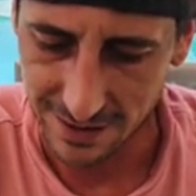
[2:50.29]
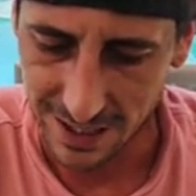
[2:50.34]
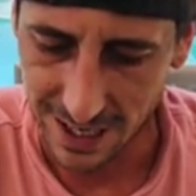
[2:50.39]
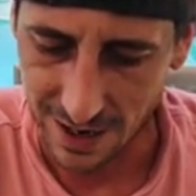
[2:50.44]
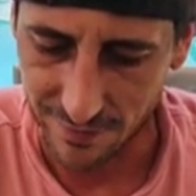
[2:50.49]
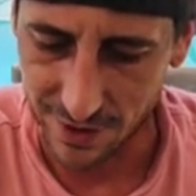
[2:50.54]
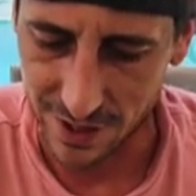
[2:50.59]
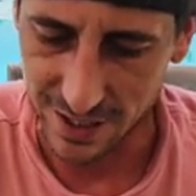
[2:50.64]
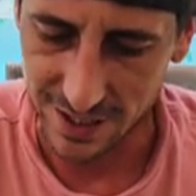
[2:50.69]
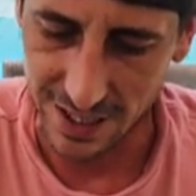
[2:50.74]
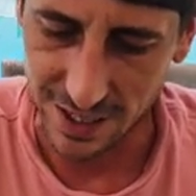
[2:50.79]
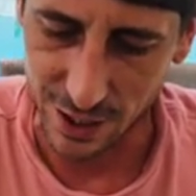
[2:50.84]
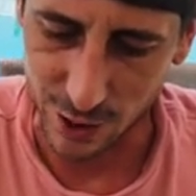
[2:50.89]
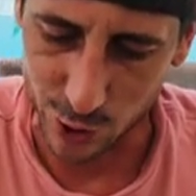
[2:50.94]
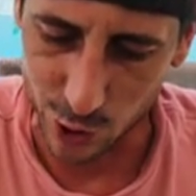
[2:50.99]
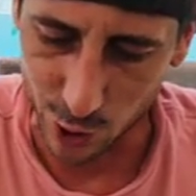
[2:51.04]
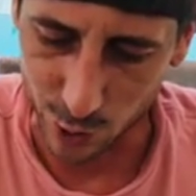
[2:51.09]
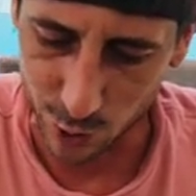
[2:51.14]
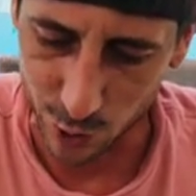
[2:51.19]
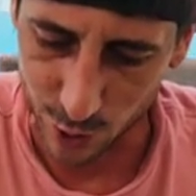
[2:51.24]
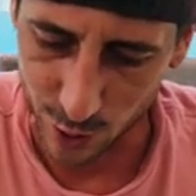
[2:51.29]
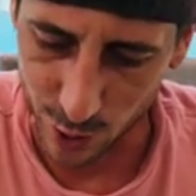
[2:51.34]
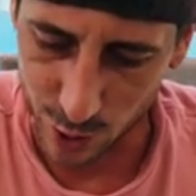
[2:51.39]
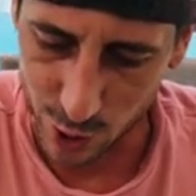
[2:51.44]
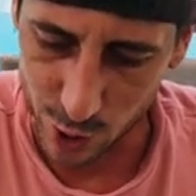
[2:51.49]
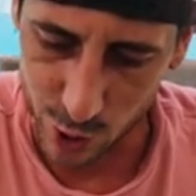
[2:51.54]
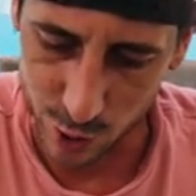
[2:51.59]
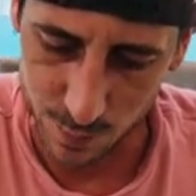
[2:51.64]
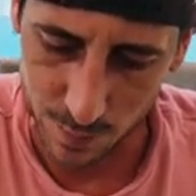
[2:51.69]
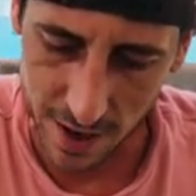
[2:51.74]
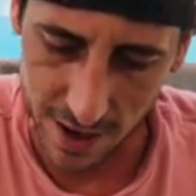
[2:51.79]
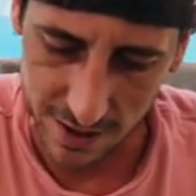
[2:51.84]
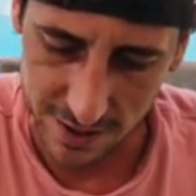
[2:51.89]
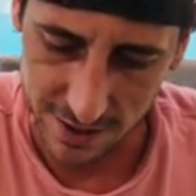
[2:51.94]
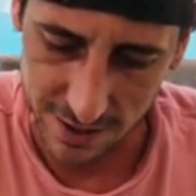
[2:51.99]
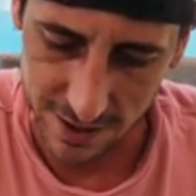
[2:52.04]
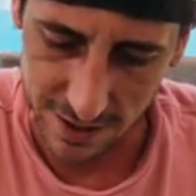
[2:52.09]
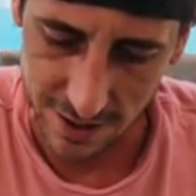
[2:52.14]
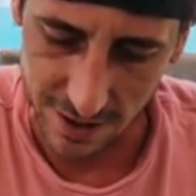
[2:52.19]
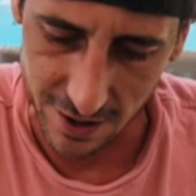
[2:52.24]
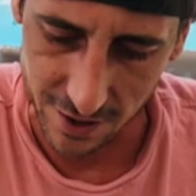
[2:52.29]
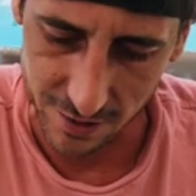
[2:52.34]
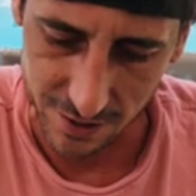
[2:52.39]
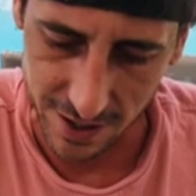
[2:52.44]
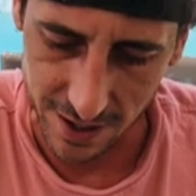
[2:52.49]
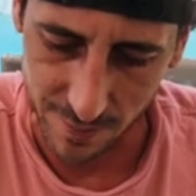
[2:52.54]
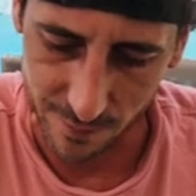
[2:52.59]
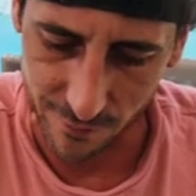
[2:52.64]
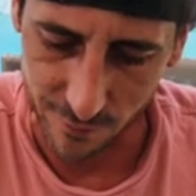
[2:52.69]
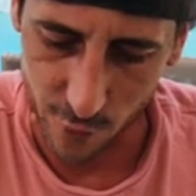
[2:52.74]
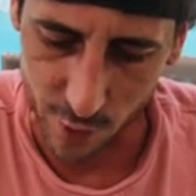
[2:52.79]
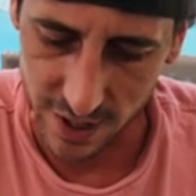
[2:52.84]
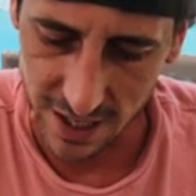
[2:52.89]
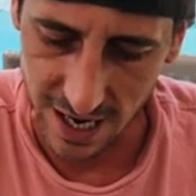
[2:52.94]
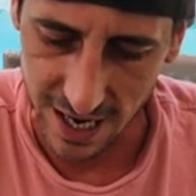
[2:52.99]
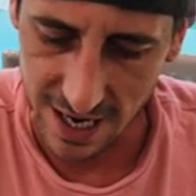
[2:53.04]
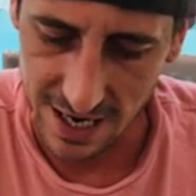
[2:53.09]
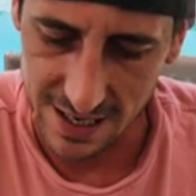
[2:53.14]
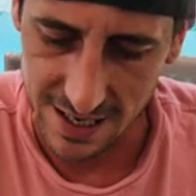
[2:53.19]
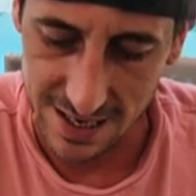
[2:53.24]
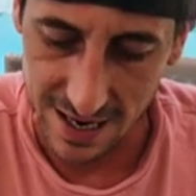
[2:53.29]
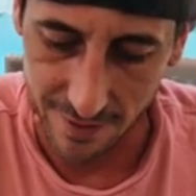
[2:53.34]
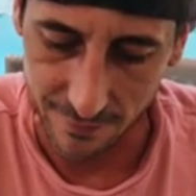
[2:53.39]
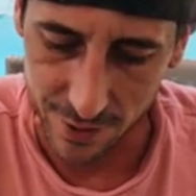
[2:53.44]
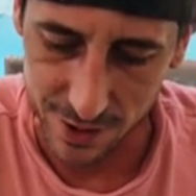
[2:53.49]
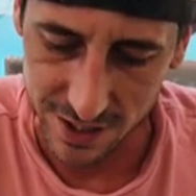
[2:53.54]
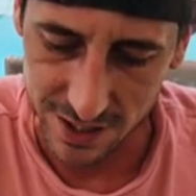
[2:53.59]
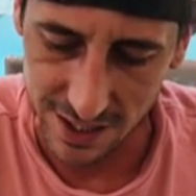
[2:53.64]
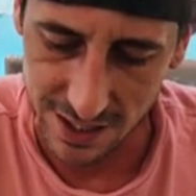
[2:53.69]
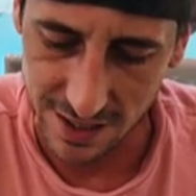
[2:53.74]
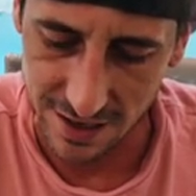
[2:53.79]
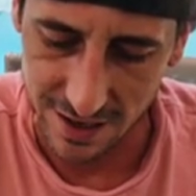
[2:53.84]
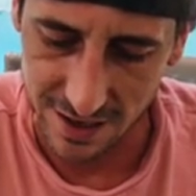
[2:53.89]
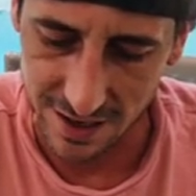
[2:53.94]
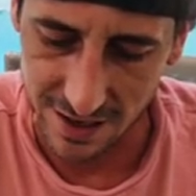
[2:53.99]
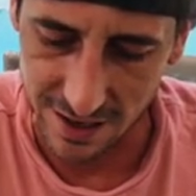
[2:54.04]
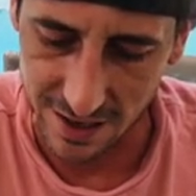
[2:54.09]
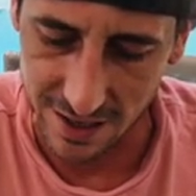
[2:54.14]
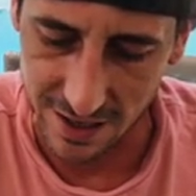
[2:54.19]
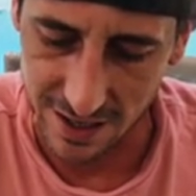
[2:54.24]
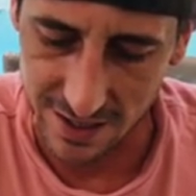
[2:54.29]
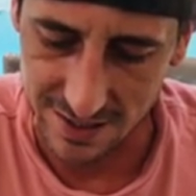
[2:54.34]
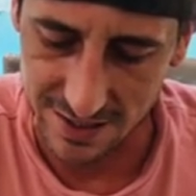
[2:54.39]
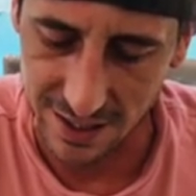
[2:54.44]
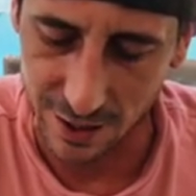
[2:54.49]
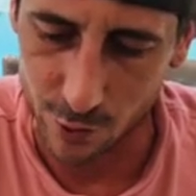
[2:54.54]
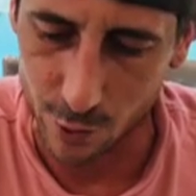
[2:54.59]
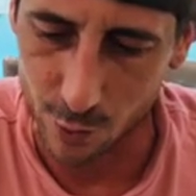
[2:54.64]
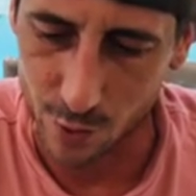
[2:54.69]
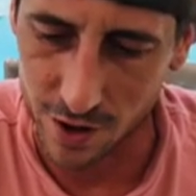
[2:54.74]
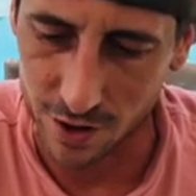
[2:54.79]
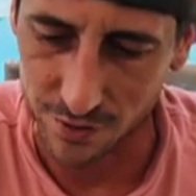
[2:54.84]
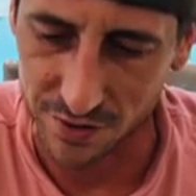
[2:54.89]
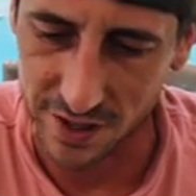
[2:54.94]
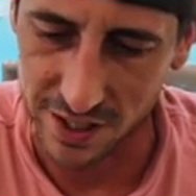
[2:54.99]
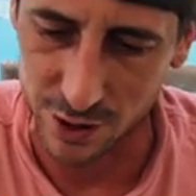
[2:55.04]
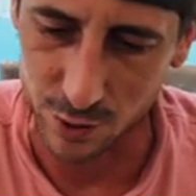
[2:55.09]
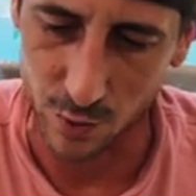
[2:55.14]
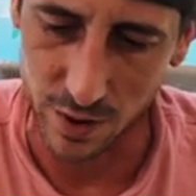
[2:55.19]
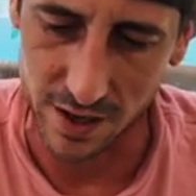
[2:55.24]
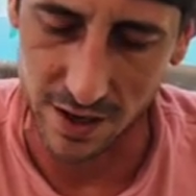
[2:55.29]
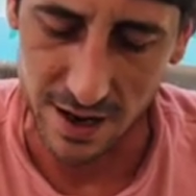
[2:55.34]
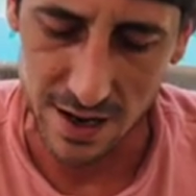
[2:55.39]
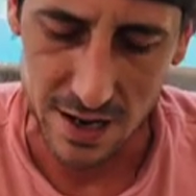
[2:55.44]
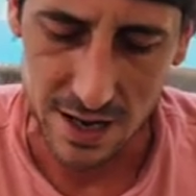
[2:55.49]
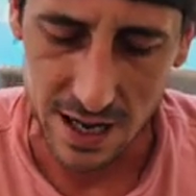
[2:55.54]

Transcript: Haven't seen a juicer in the juice box in a long time. 48. Never seen a, a single one on this one.